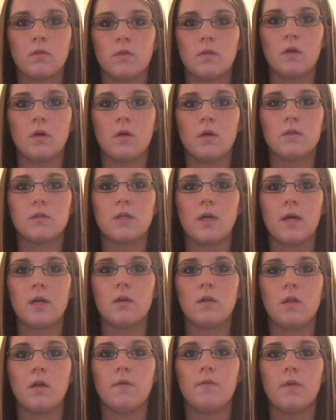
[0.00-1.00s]
The
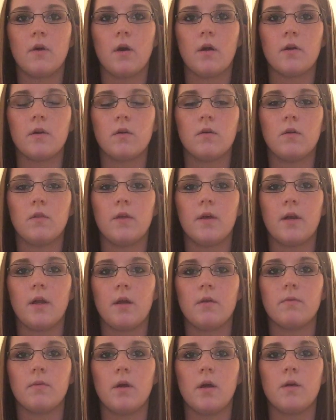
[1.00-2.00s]
title of the article that
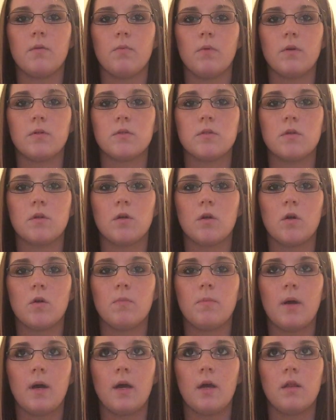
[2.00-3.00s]
I read was
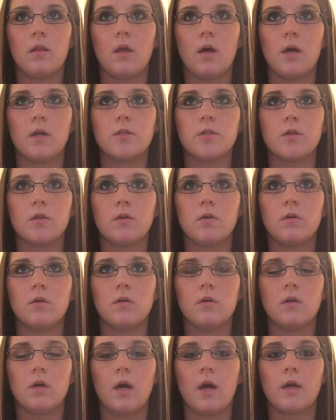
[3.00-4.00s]

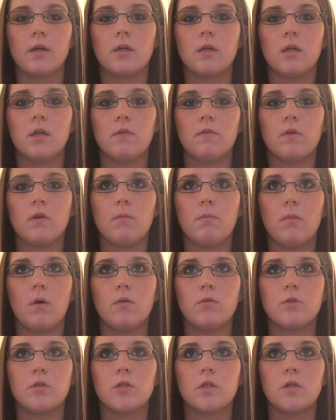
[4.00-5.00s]
Neurobiological, Cognitive, and
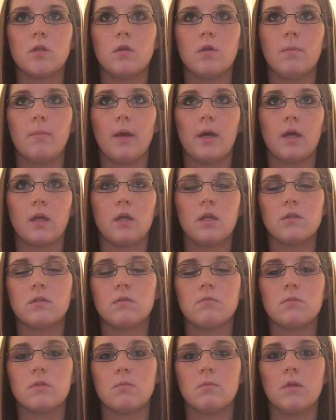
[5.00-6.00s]
Emotional
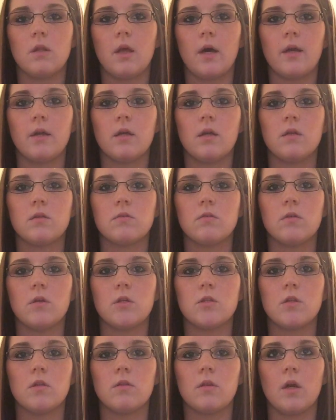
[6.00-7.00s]
Mechanisms in Melodic
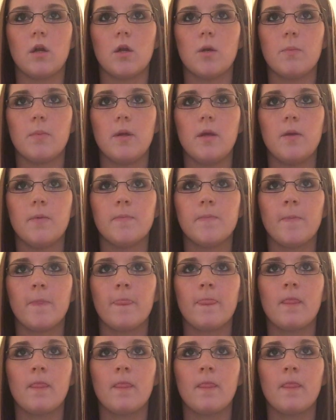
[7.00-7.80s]
Intonation Therapy.